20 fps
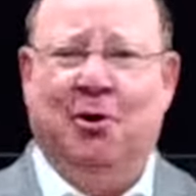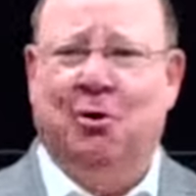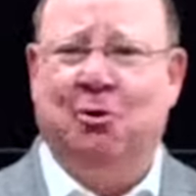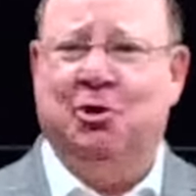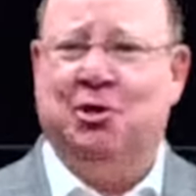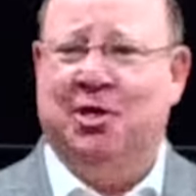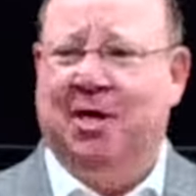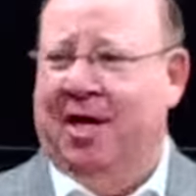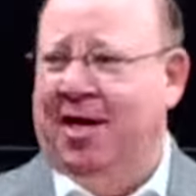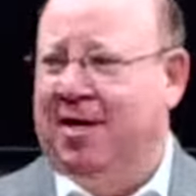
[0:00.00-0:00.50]

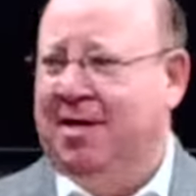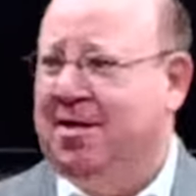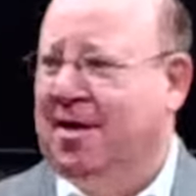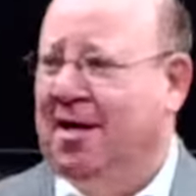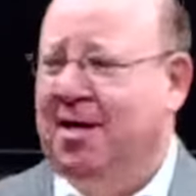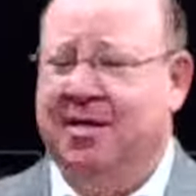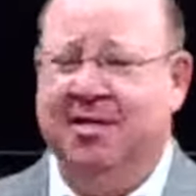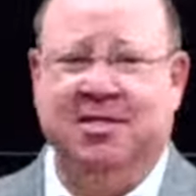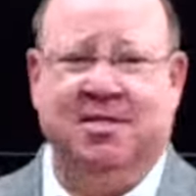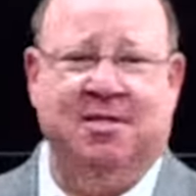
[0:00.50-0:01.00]
negotiate
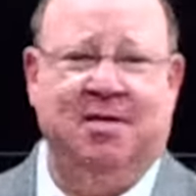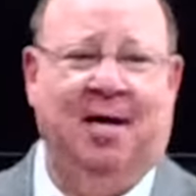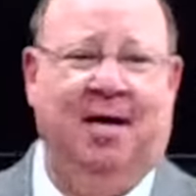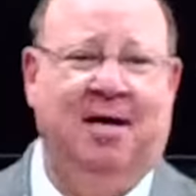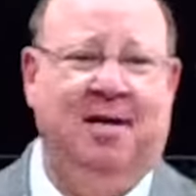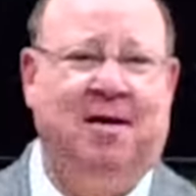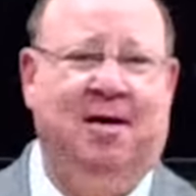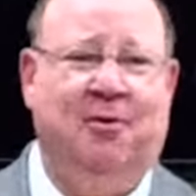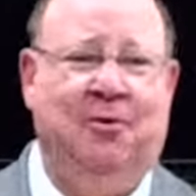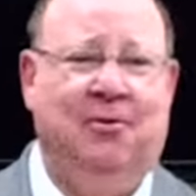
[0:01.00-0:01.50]
us
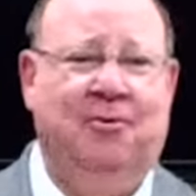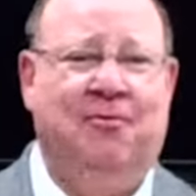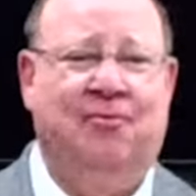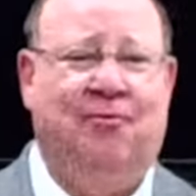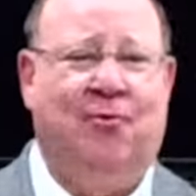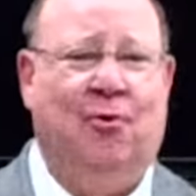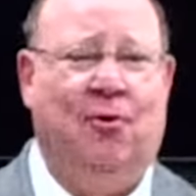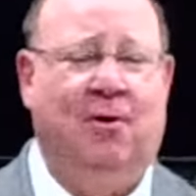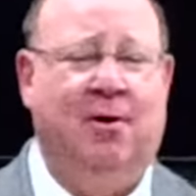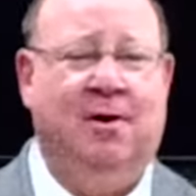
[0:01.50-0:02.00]

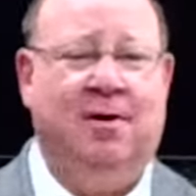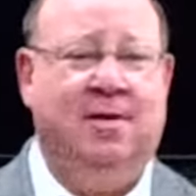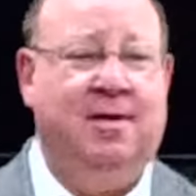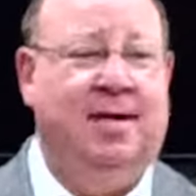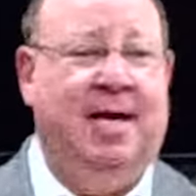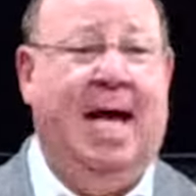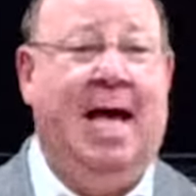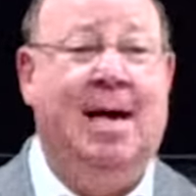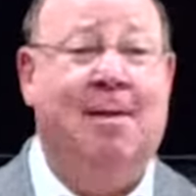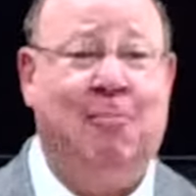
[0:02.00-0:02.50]
for
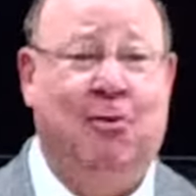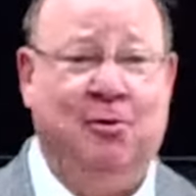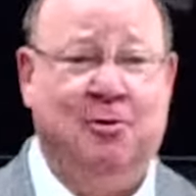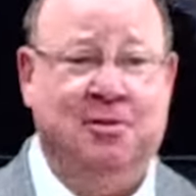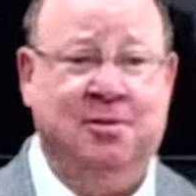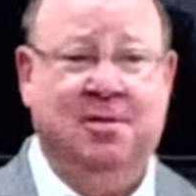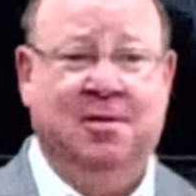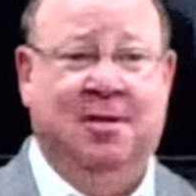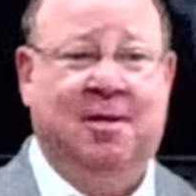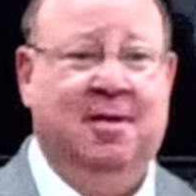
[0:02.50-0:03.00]

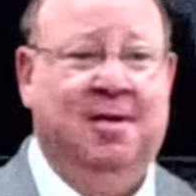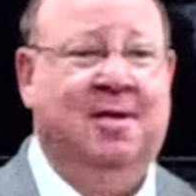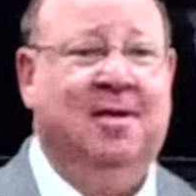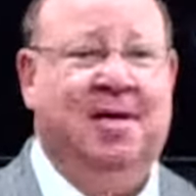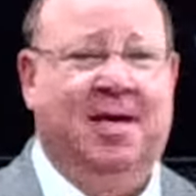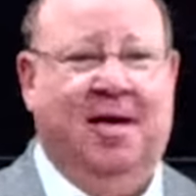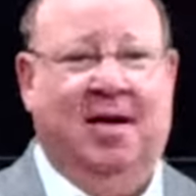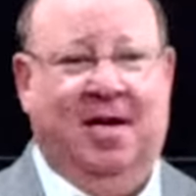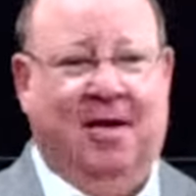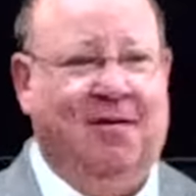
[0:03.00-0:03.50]
camels
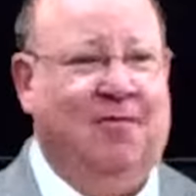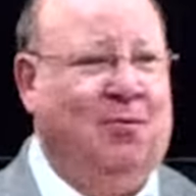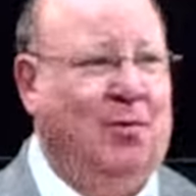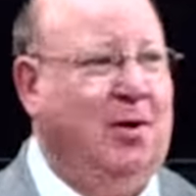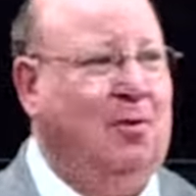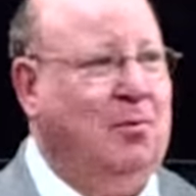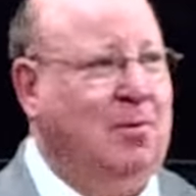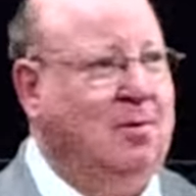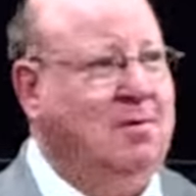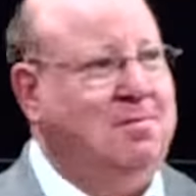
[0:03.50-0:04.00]
if
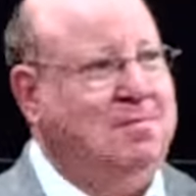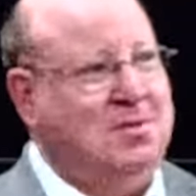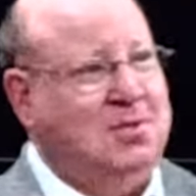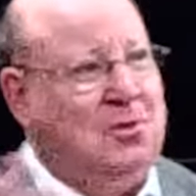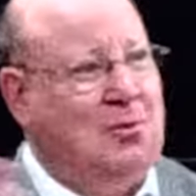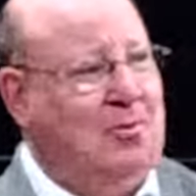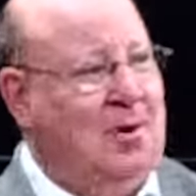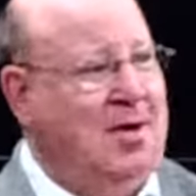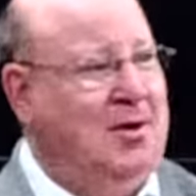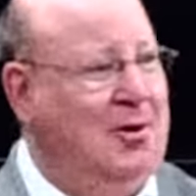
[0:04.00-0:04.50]
we will
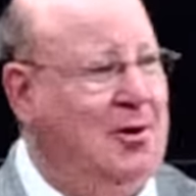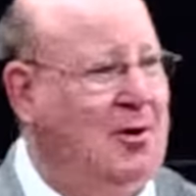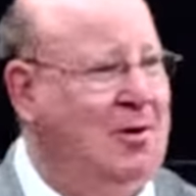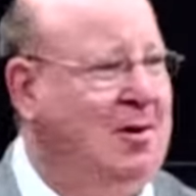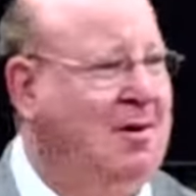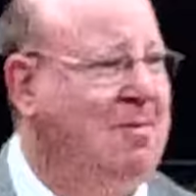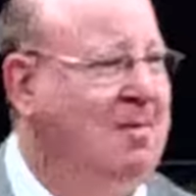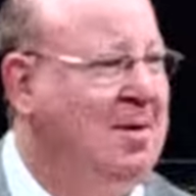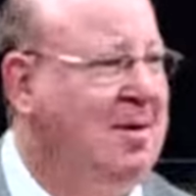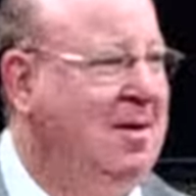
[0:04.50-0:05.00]

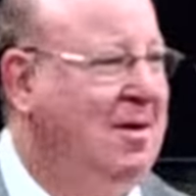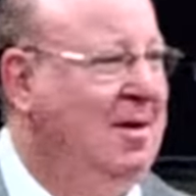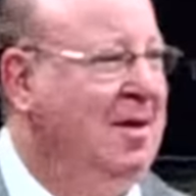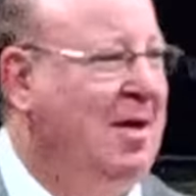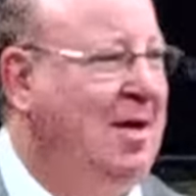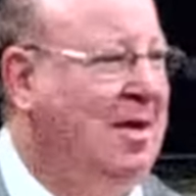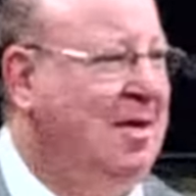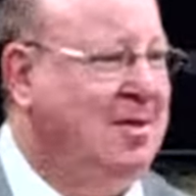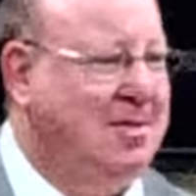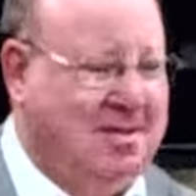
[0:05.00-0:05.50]
surrender
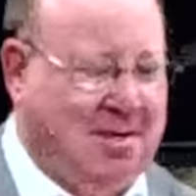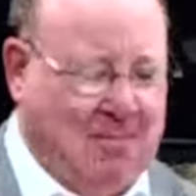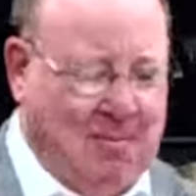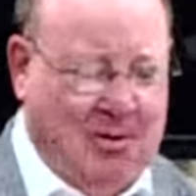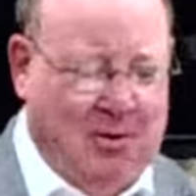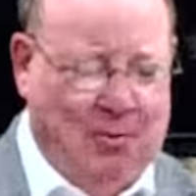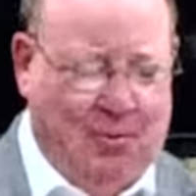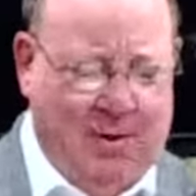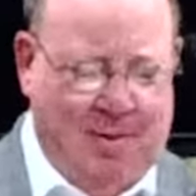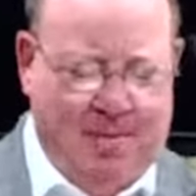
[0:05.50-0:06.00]

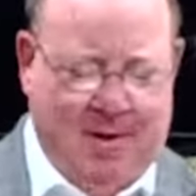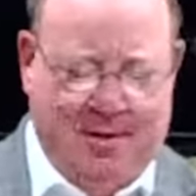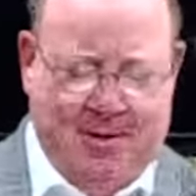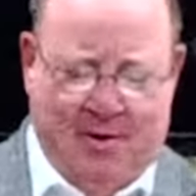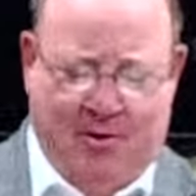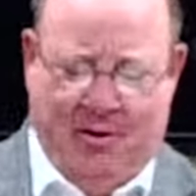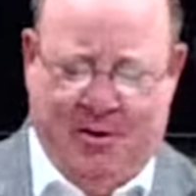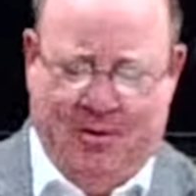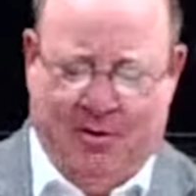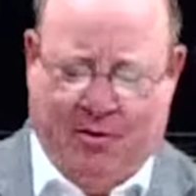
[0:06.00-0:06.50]
some of the
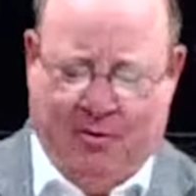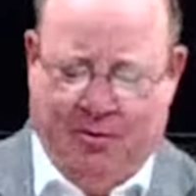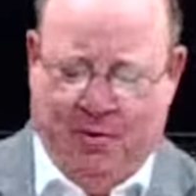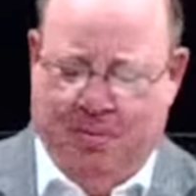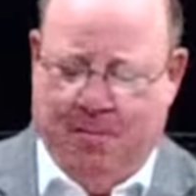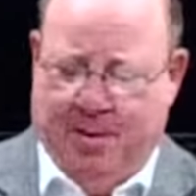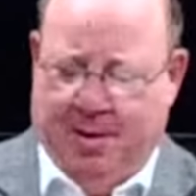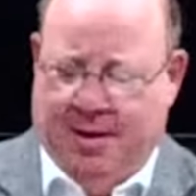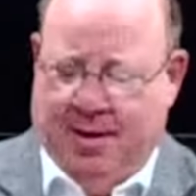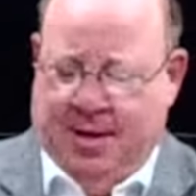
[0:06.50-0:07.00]
women that are in the
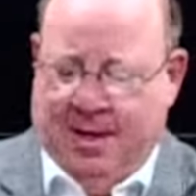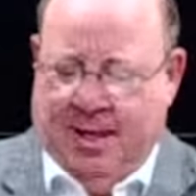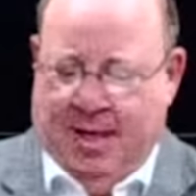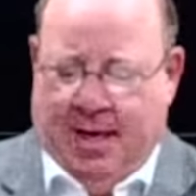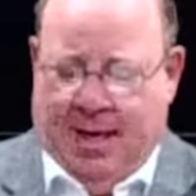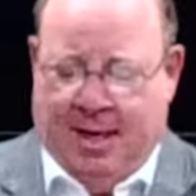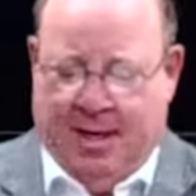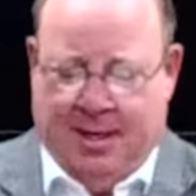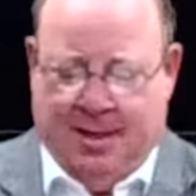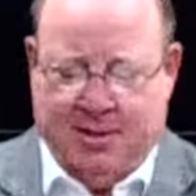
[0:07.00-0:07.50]
group.
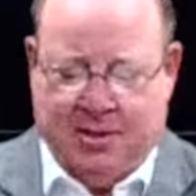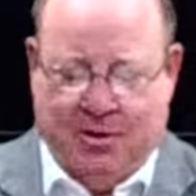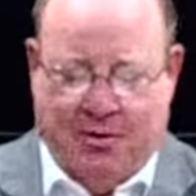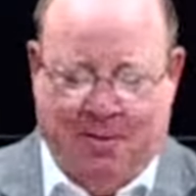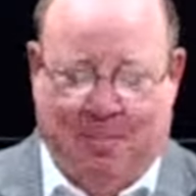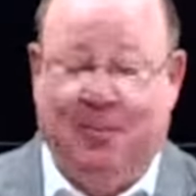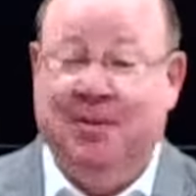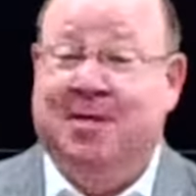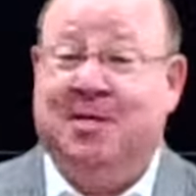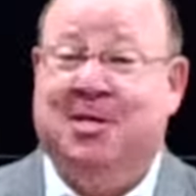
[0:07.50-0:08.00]

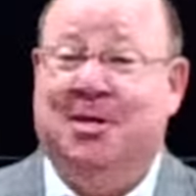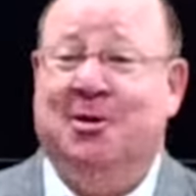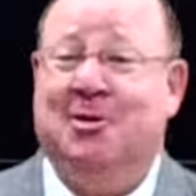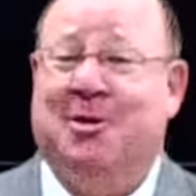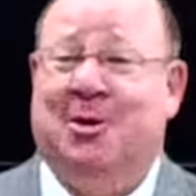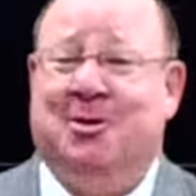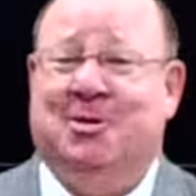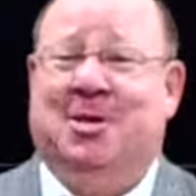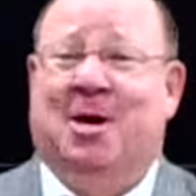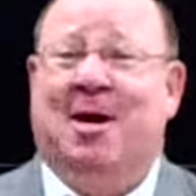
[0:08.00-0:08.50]
So it
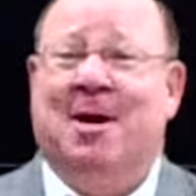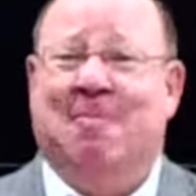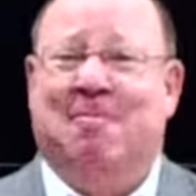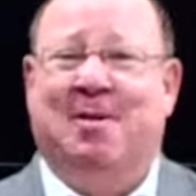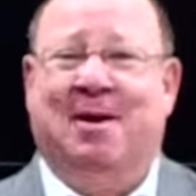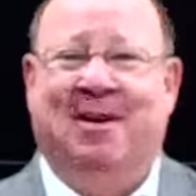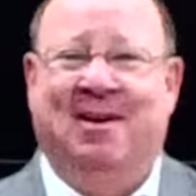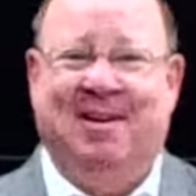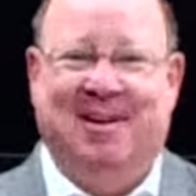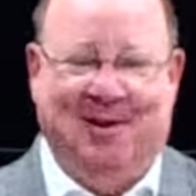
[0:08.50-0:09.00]
still goes on
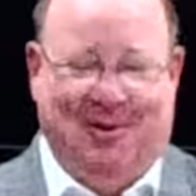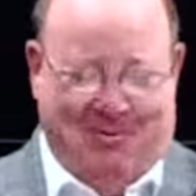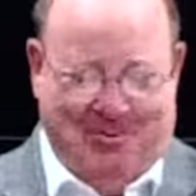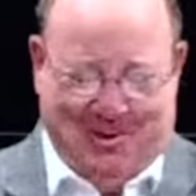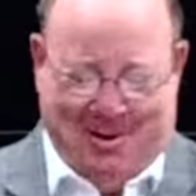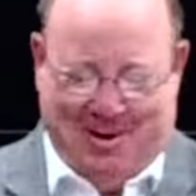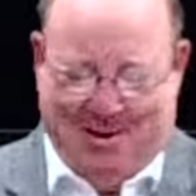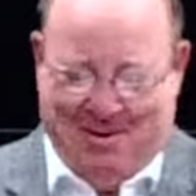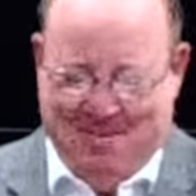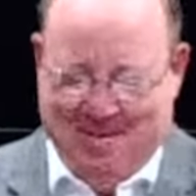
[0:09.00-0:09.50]
apparently
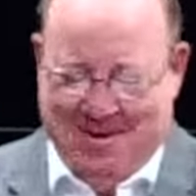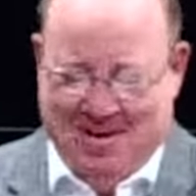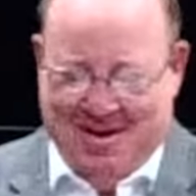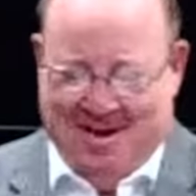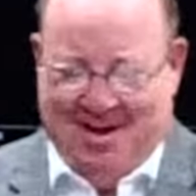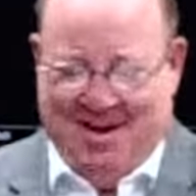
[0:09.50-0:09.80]
over there.